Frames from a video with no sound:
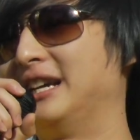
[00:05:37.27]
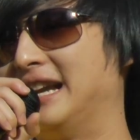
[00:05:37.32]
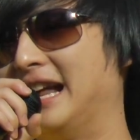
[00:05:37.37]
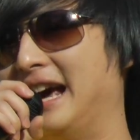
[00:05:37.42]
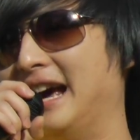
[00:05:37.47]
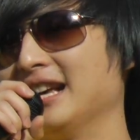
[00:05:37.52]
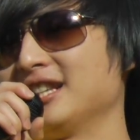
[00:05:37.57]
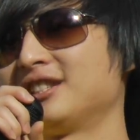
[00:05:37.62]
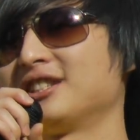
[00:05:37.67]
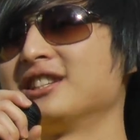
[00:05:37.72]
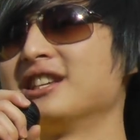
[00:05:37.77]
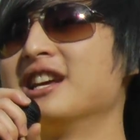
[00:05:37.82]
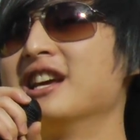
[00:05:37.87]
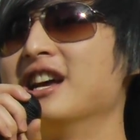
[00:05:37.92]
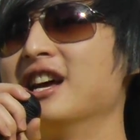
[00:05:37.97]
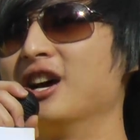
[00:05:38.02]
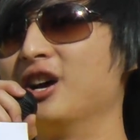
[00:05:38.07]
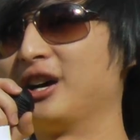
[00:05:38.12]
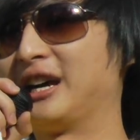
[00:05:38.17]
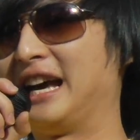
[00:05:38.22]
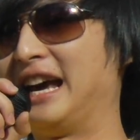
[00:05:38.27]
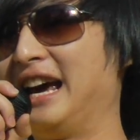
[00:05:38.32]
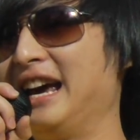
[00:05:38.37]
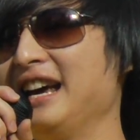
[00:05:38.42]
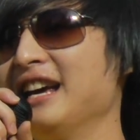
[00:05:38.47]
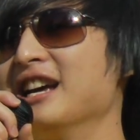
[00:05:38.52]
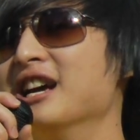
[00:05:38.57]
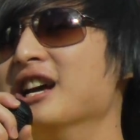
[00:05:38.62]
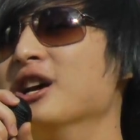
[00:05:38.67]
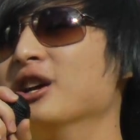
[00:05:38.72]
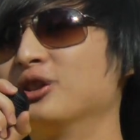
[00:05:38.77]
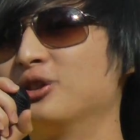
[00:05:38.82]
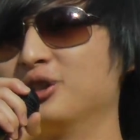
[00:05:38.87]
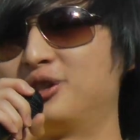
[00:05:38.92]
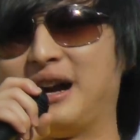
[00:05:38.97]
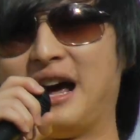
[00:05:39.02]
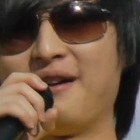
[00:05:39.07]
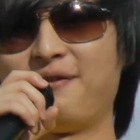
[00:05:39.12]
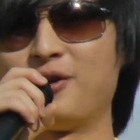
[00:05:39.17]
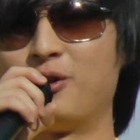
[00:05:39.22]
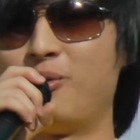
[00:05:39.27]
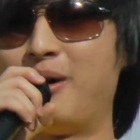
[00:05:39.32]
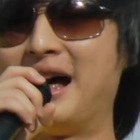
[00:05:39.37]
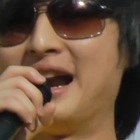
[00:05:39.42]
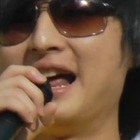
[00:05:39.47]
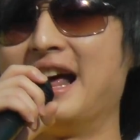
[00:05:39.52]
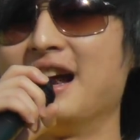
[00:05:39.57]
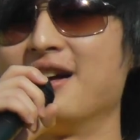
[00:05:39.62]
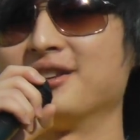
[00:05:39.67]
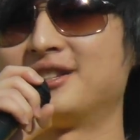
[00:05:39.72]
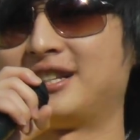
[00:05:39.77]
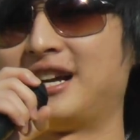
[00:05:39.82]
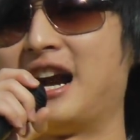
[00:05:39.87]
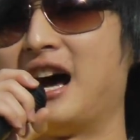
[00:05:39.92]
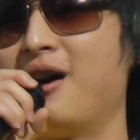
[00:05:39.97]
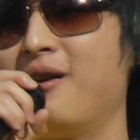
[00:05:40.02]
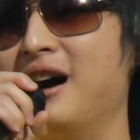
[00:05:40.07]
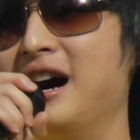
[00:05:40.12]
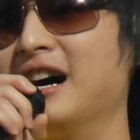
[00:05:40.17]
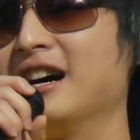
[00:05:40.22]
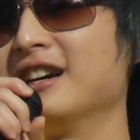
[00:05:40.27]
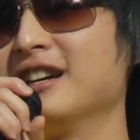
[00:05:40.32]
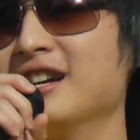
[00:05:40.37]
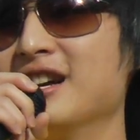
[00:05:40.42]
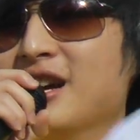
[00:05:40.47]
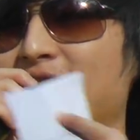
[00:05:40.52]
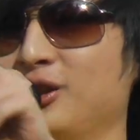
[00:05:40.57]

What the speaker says: 3 days, okay, to drive from one end of Sarawak